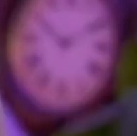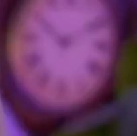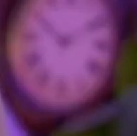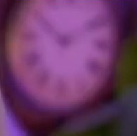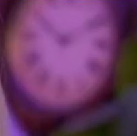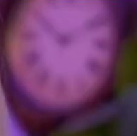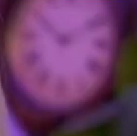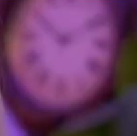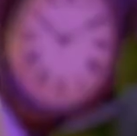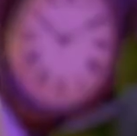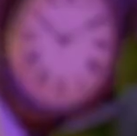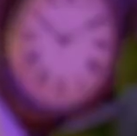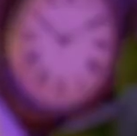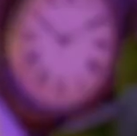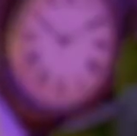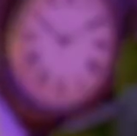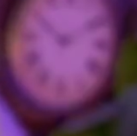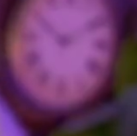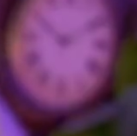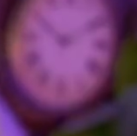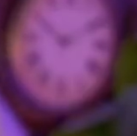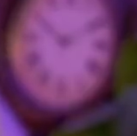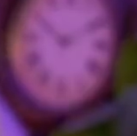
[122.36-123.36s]

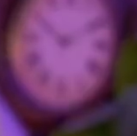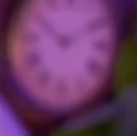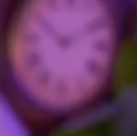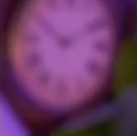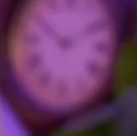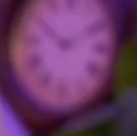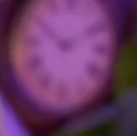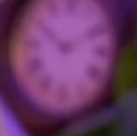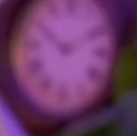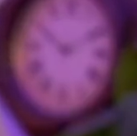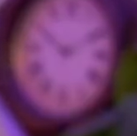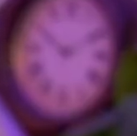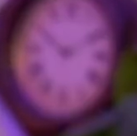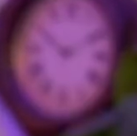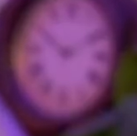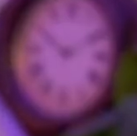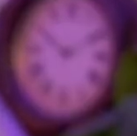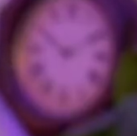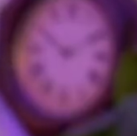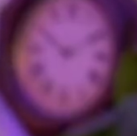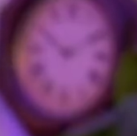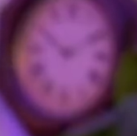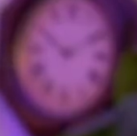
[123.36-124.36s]

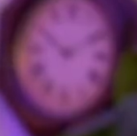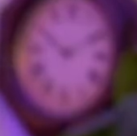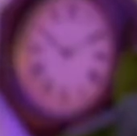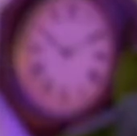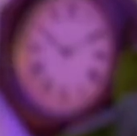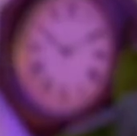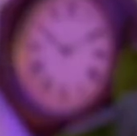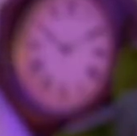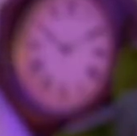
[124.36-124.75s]
The person shown says nothing.